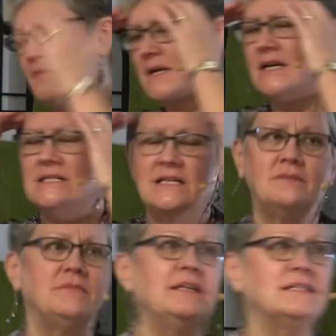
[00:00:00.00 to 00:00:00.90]
Oh my gosh, I
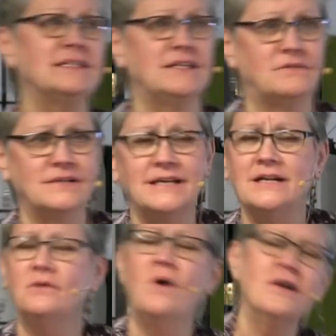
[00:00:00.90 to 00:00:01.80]
didn't mean to say the wrong thing. I
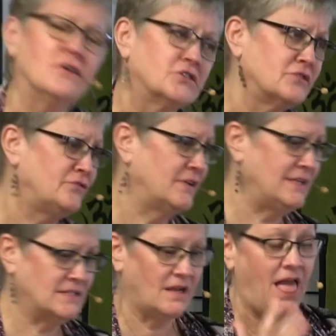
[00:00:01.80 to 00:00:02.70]
don't want to hurt your
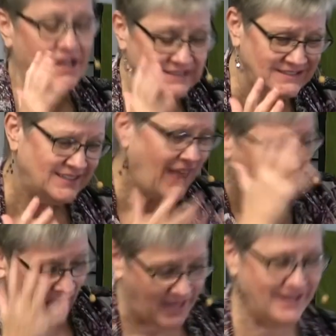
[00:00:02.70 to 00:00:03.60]
feelings.
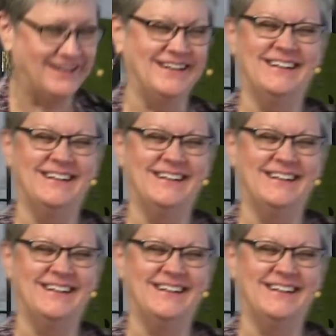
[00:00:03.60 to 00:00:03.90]
Yeah.